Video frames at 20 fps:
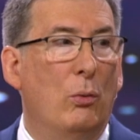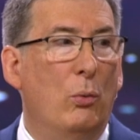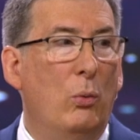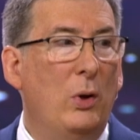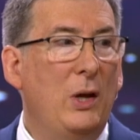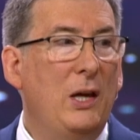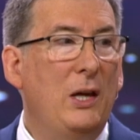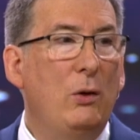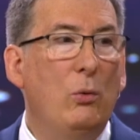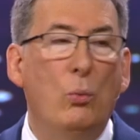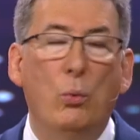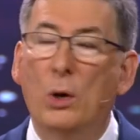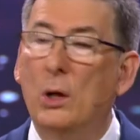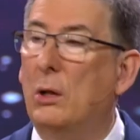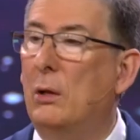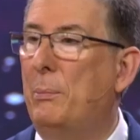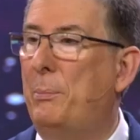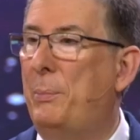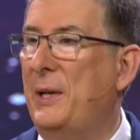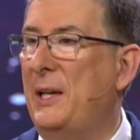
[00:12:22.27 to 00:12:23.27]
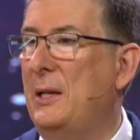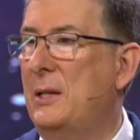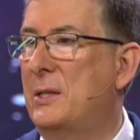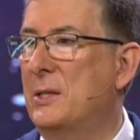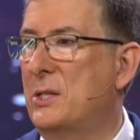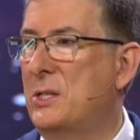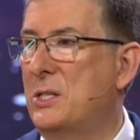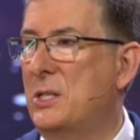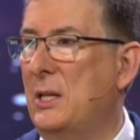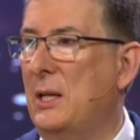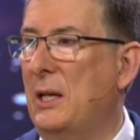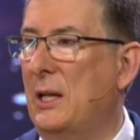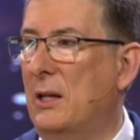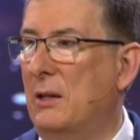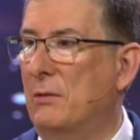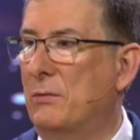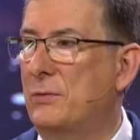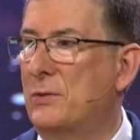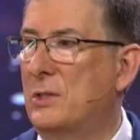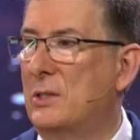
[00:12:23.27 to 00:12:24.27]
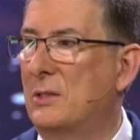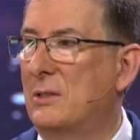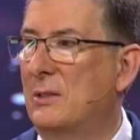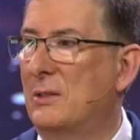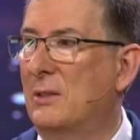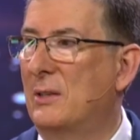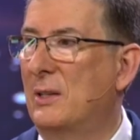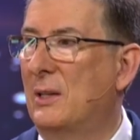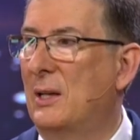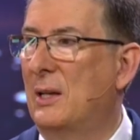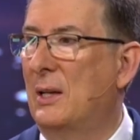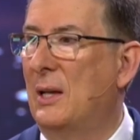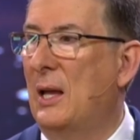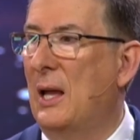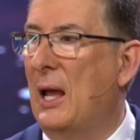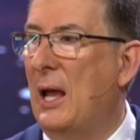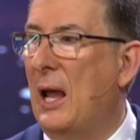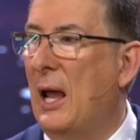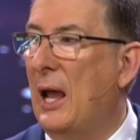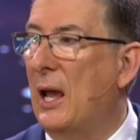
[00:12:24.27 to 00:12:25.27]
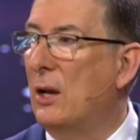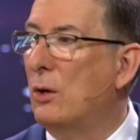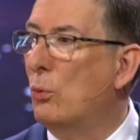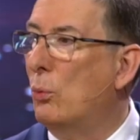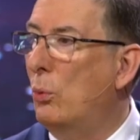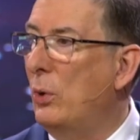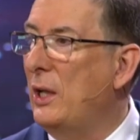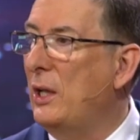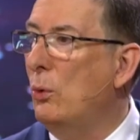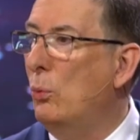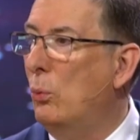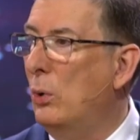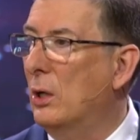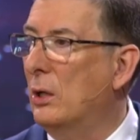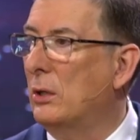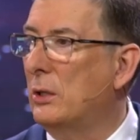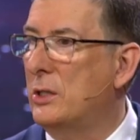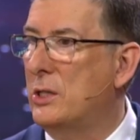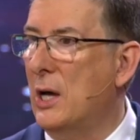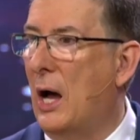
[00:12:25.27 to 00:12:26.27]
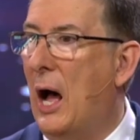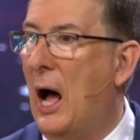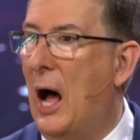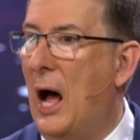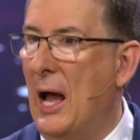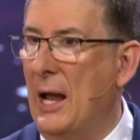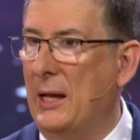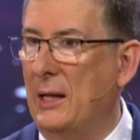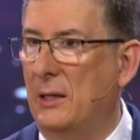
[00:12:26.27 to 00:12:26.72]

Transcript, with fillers: we will be deceived and we will die.